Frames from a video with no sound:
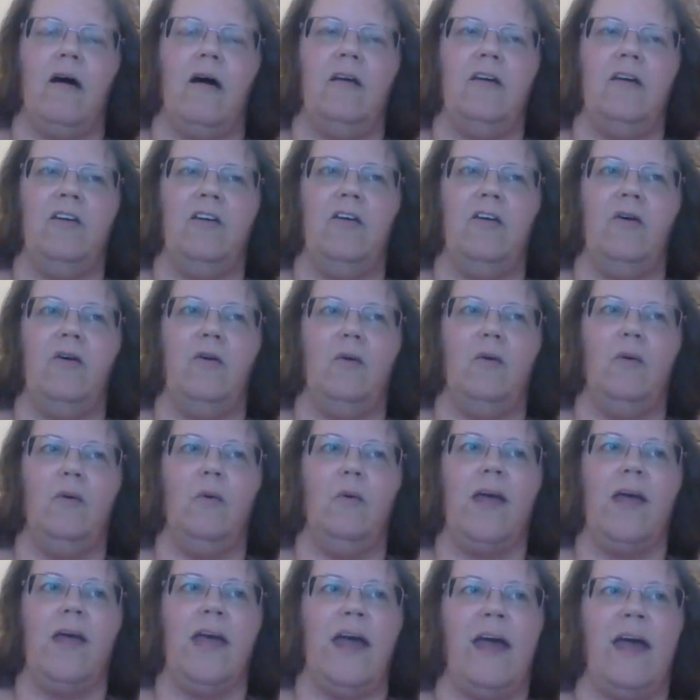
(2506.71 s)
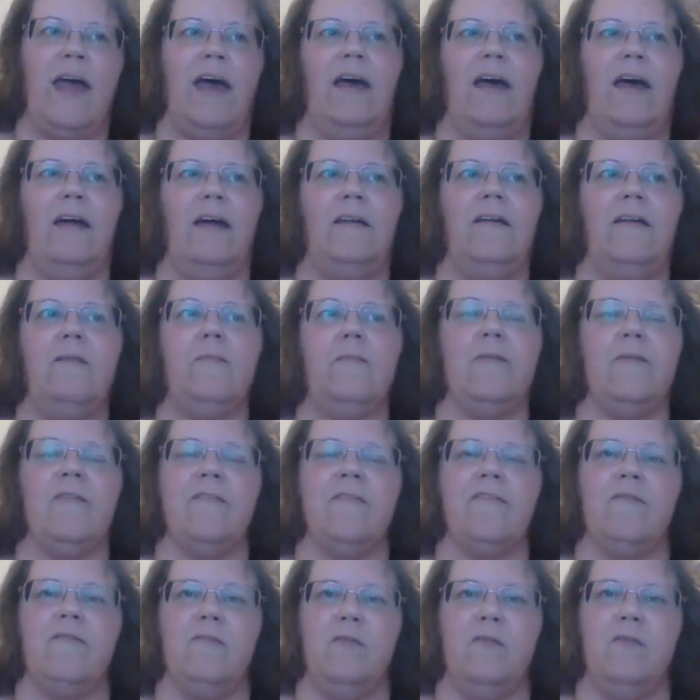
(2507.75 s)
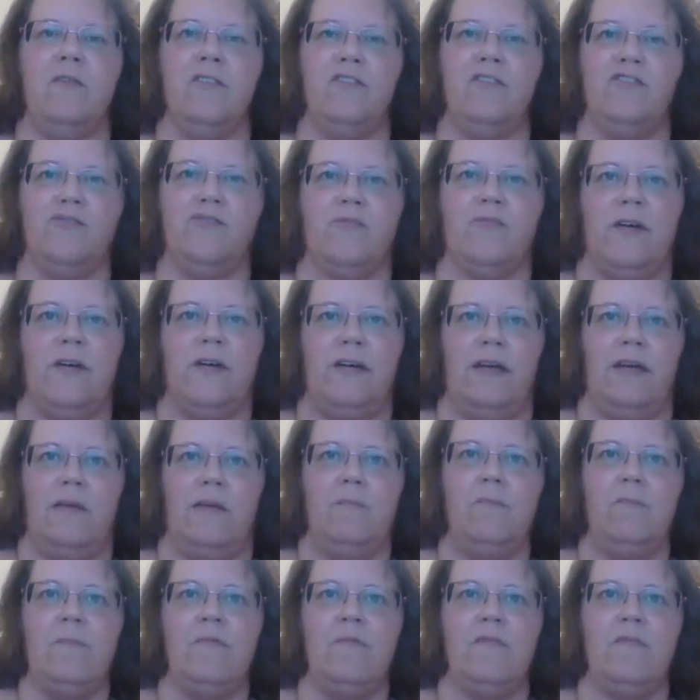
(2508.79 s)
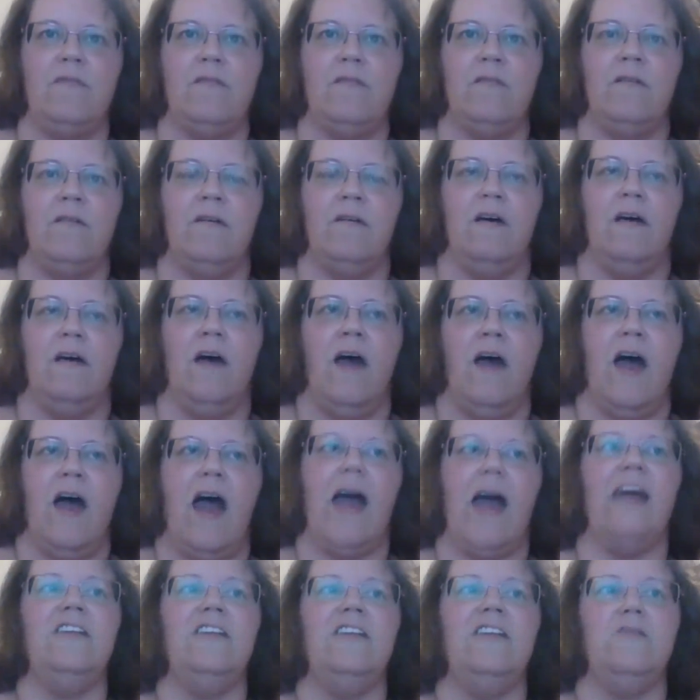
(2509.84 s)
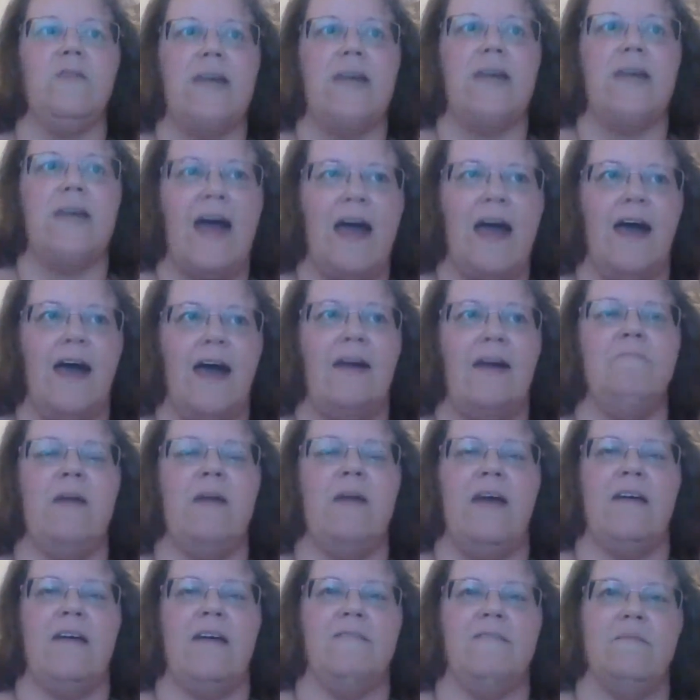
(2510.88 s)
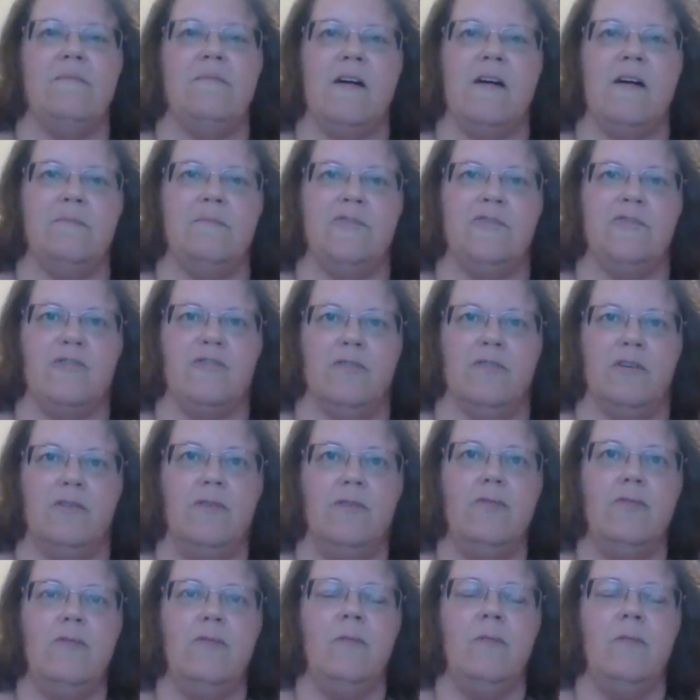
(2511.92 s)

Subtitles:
you can pursue your dreams and you can make them come true.